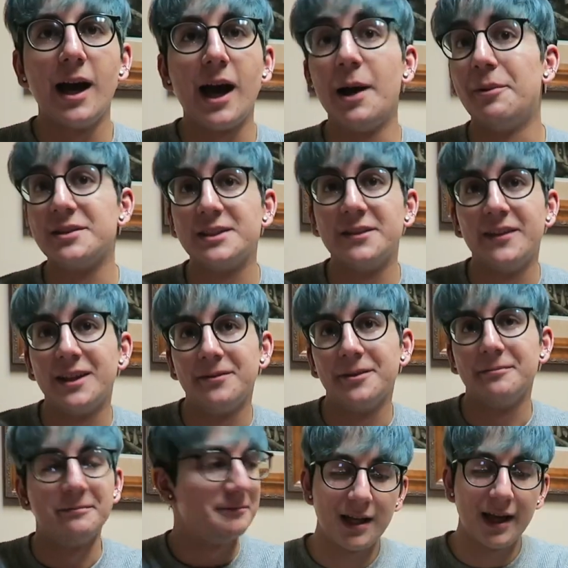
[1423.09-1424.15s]
I wasn't a fan of
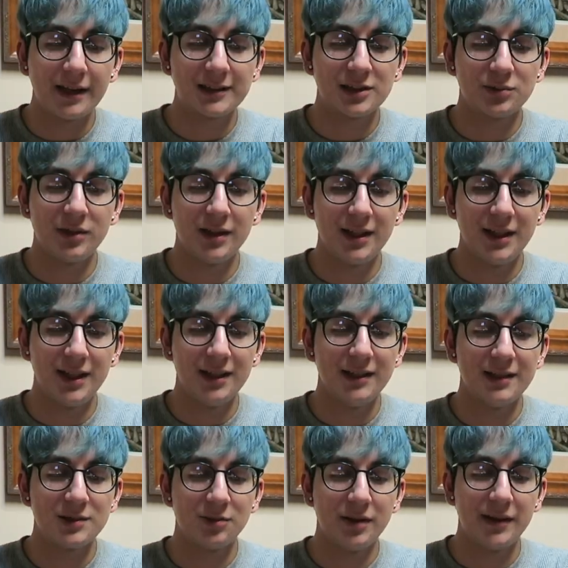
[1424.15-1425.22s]
it. The next one
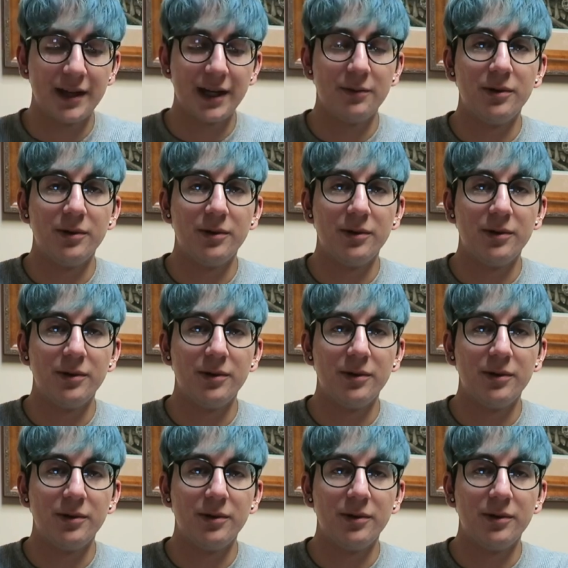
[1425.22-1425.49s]
is one that I